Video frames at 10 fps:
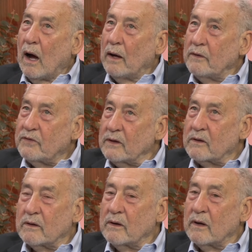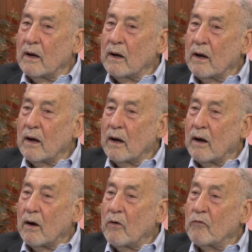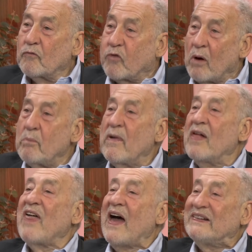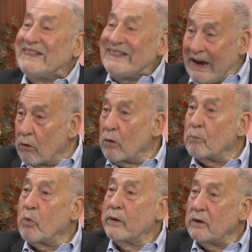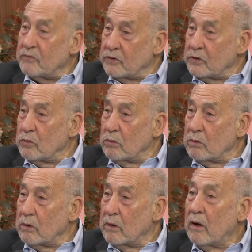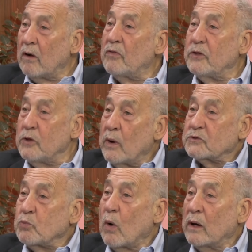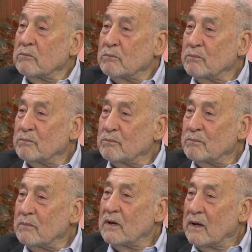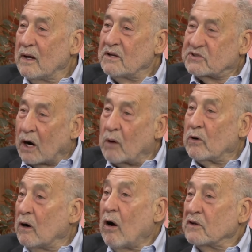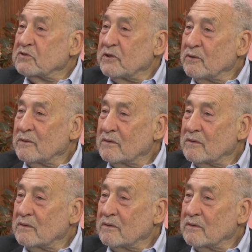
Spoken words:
I think from that narrow point of view, the U.S. won. Starmer lost.